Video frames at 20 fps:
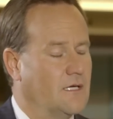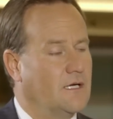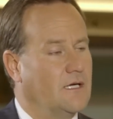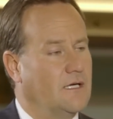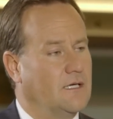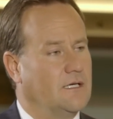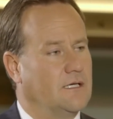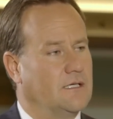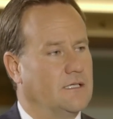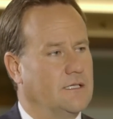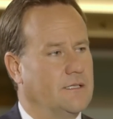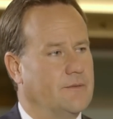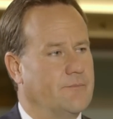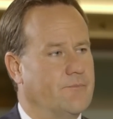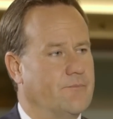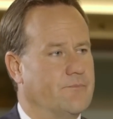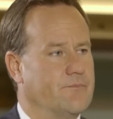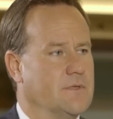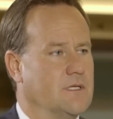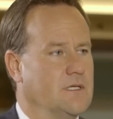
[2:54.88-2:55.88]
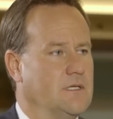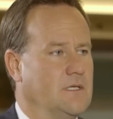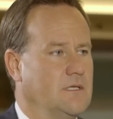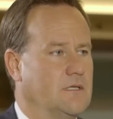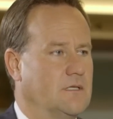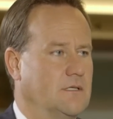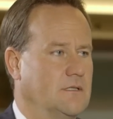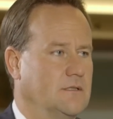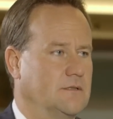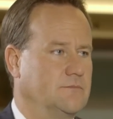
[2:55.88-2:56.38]
A
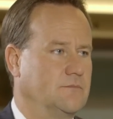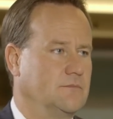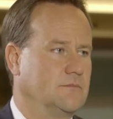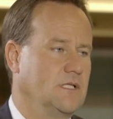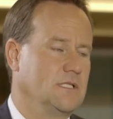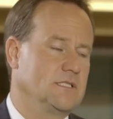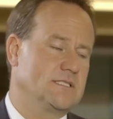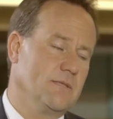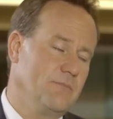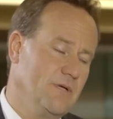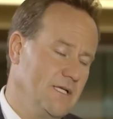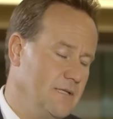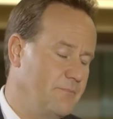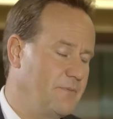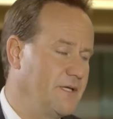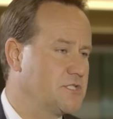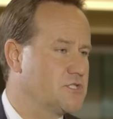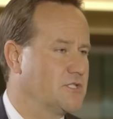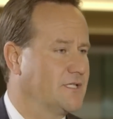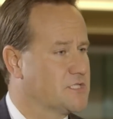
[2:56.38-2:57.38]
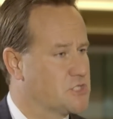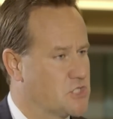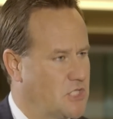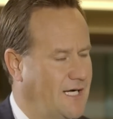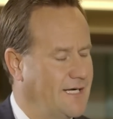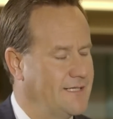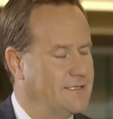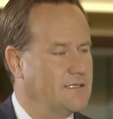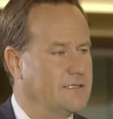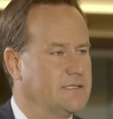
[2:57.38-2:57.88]
similar picture in
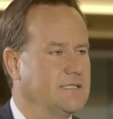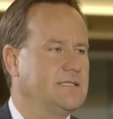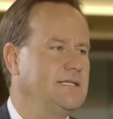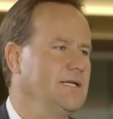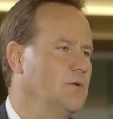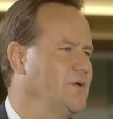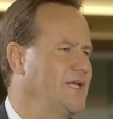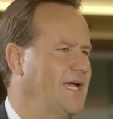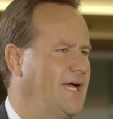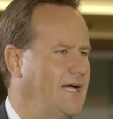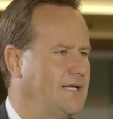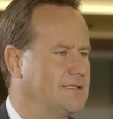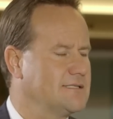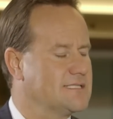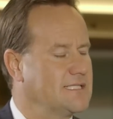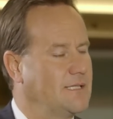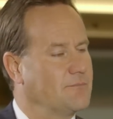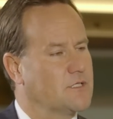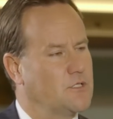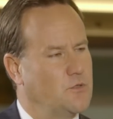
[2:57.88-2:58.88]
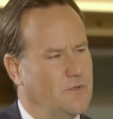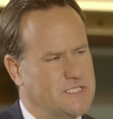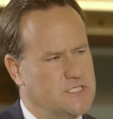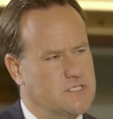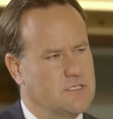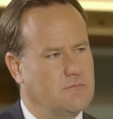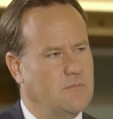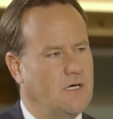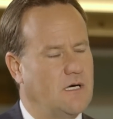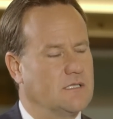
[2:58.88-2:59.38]
China. I think here we had some
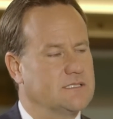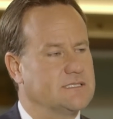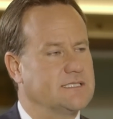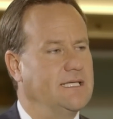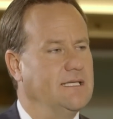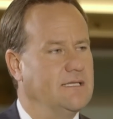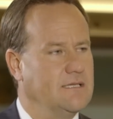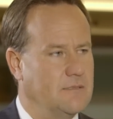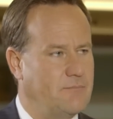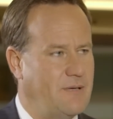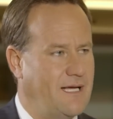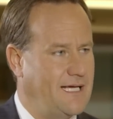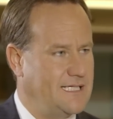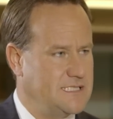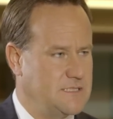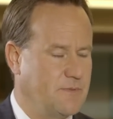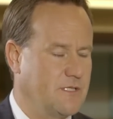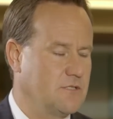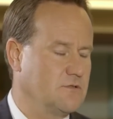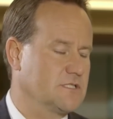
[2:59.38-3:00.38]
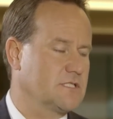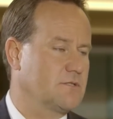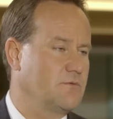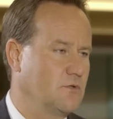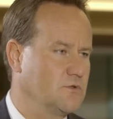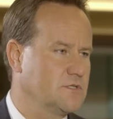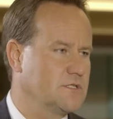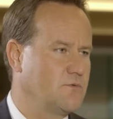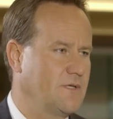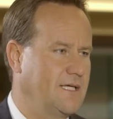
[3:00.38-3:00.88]
question marks in the past because
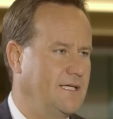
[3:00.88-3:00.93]
growth